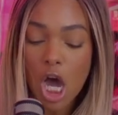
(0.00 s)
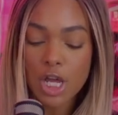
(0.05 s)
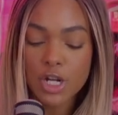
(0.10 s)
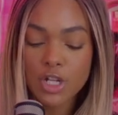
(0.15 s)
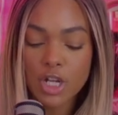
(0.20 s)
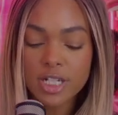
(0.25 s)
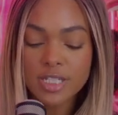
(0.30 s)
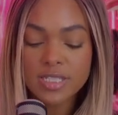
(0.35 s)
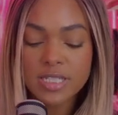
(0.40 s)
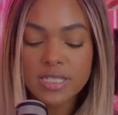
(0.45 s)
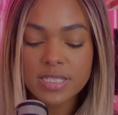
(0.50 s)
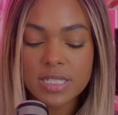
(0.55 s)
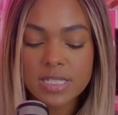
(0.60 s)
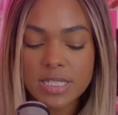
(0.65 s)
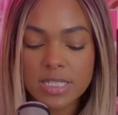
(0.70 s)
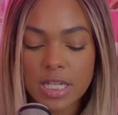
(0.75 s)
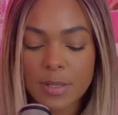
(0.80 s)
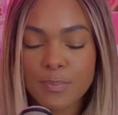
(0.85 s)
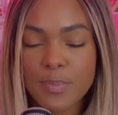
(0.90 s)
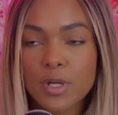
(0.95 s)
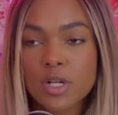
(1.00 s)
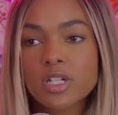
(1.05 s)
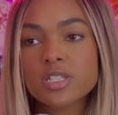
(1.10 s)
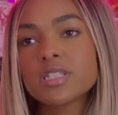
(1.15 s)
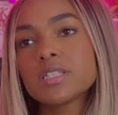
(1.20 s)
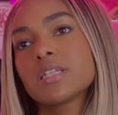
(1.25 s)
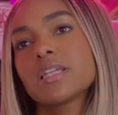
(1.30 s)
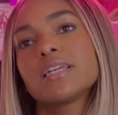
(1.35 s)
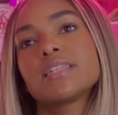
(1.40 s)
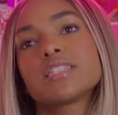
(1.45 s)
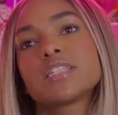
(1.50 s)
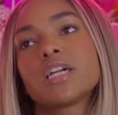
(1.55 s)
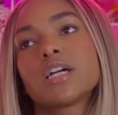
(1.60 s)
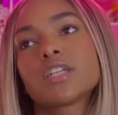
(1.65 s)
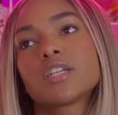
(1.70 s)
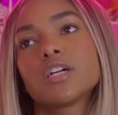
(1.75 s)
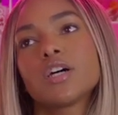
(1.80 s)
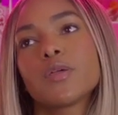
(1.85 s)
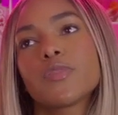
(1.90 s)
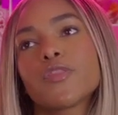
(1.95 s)
A narcissistic person
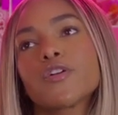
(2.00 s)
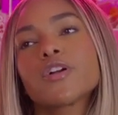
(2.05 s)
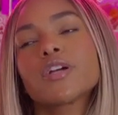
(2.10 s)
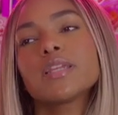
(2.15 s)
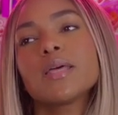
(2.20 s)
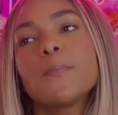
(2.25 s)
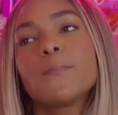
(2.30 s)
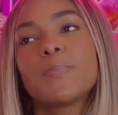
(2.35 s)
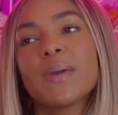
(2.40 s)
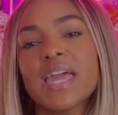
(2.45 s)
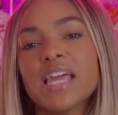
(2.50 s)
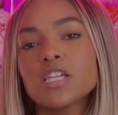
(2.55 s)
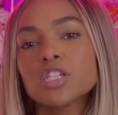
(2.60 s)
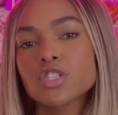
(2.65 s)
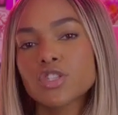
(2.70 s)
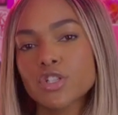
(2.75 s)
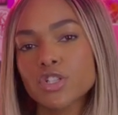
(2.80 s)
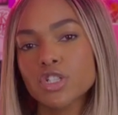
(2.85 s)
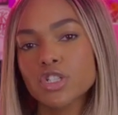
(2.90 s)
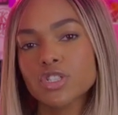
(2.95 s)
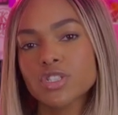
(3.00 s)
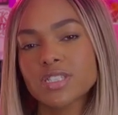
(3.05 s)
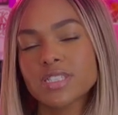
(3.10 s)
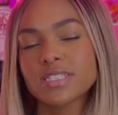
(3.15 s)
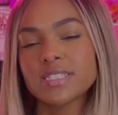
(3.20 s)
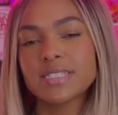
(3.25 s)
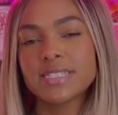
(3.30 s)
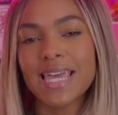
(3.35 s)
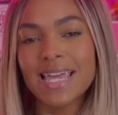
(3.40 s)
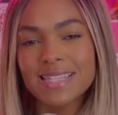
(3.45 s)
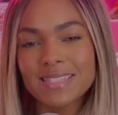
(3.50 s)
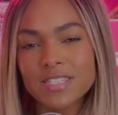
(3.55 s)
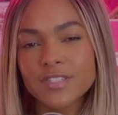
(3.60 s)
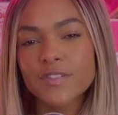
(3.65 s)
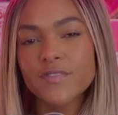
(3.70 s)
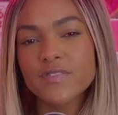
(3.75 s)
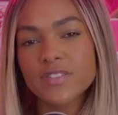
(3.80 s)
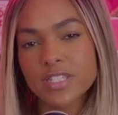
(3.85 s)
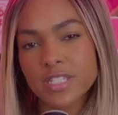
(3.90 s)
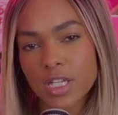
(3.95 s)
they're gonna base their
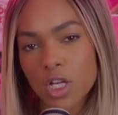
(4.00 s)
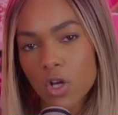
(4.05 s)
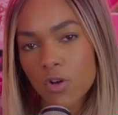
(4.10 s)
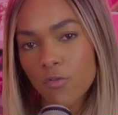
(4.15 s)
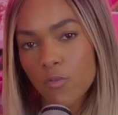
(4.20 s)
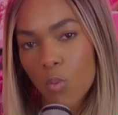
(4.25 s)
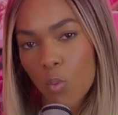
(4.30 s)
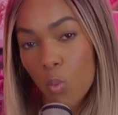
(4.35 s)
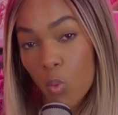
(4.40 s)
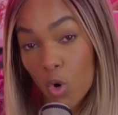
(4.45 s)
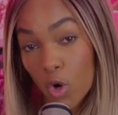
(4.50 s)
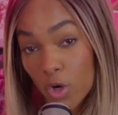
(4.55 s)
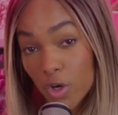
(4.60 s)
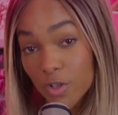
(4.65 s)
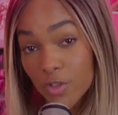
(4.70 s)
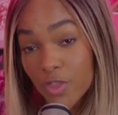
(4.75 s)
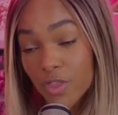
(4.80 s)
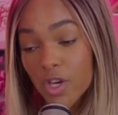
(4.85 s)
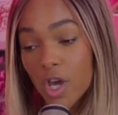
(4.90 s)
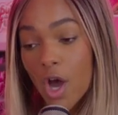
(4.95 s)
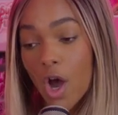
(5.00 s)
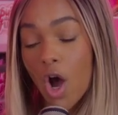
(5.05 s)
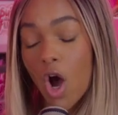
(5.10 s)
sense of self-worth